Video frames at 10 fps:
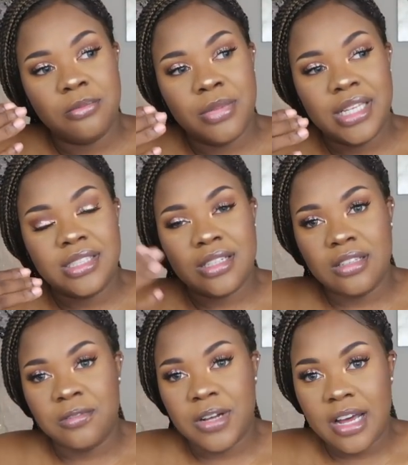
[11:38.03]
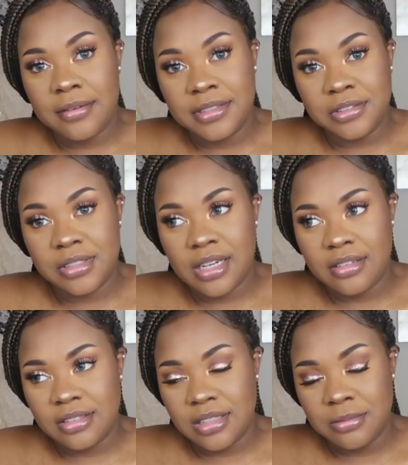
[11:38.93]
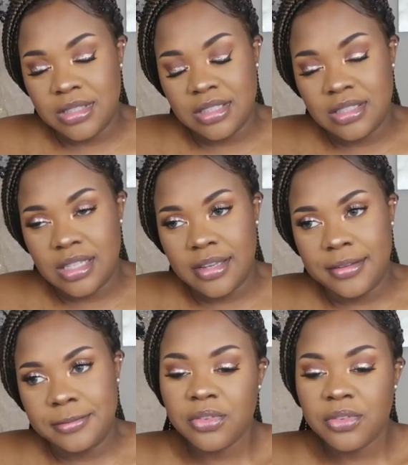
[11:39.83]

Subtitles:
basically $500, I'm gonna just say,